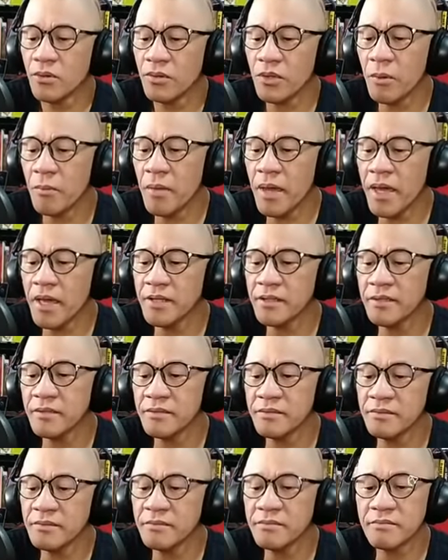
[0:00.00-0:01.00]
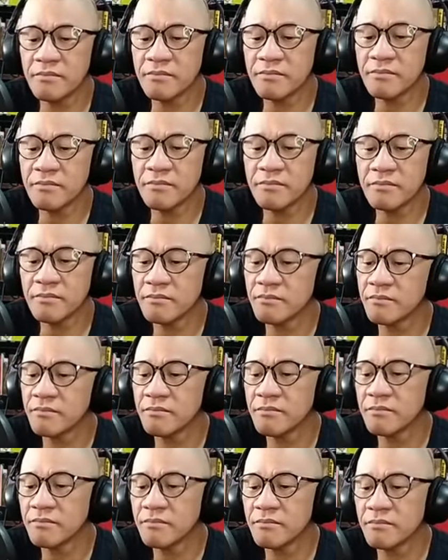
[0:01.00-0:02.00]
the man,
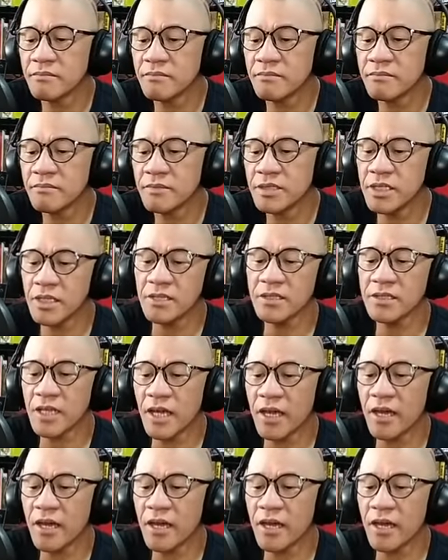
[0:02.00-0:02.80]
"Since